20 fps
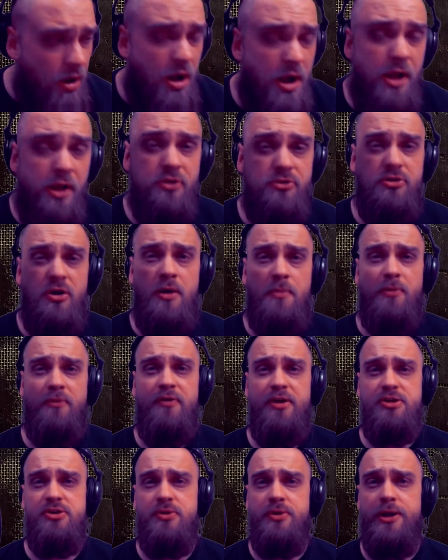So
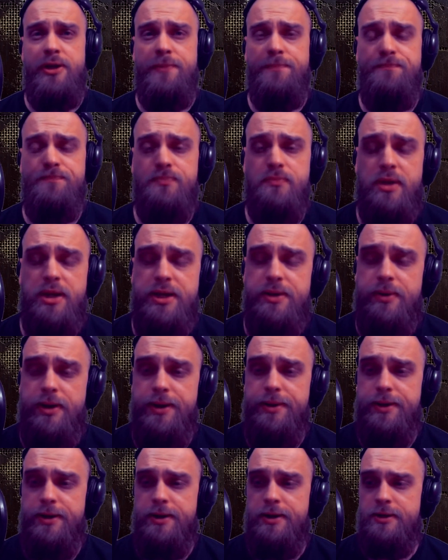unprofessional here, but
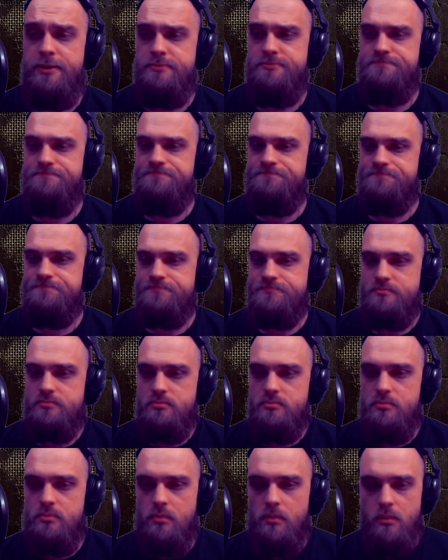anyway.
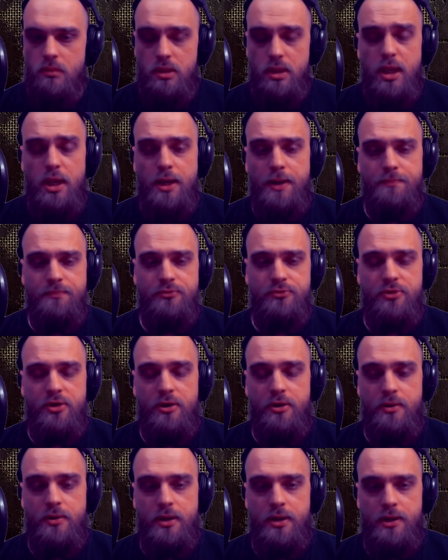Yeah,
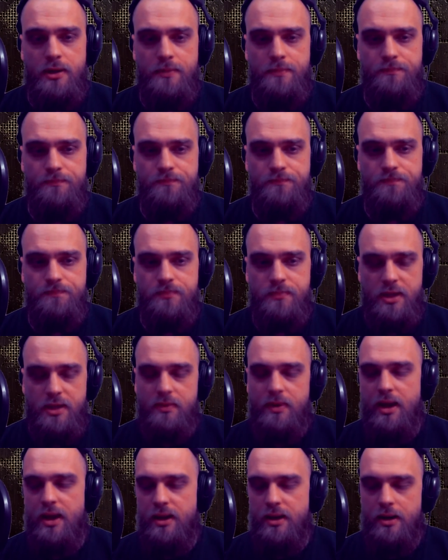so,
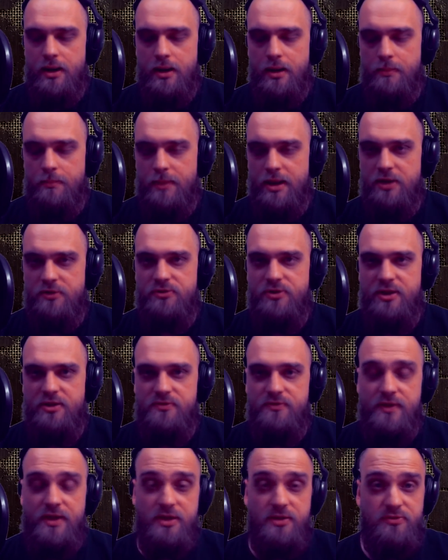anyway, Manos The Hands of
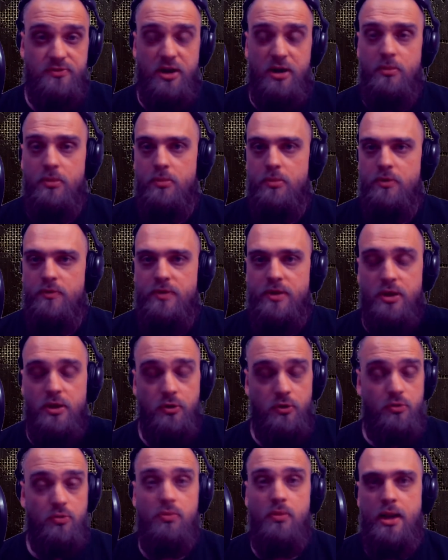Fate, terrible movie,
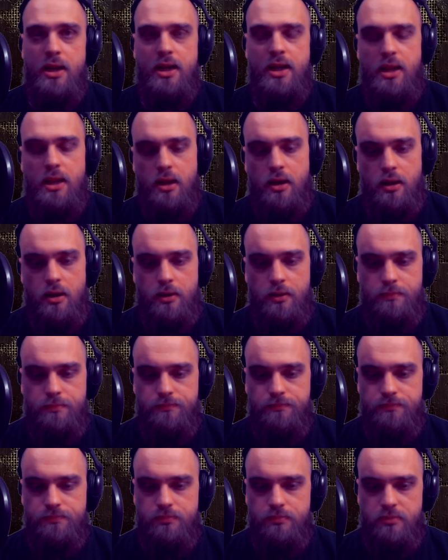great,
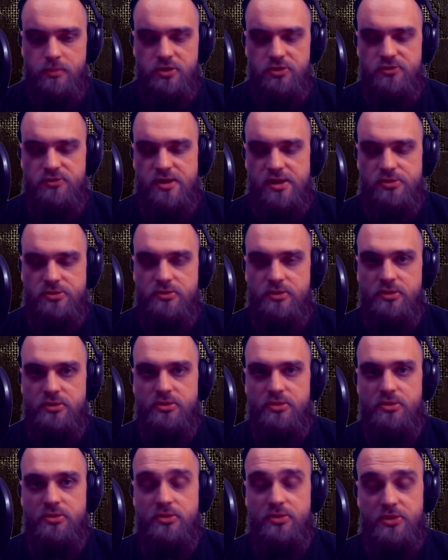Mystery Science
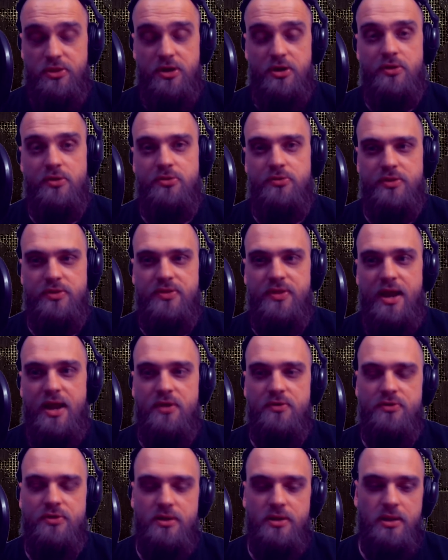Theater
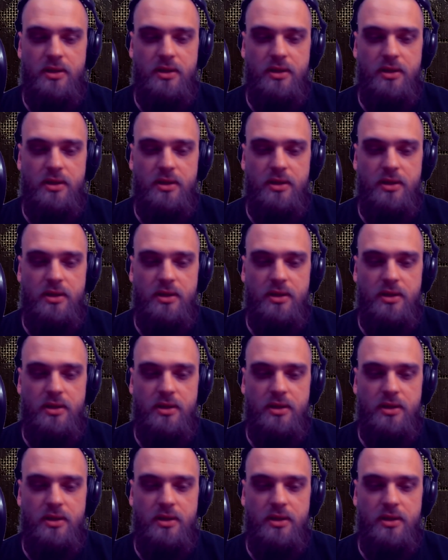3000,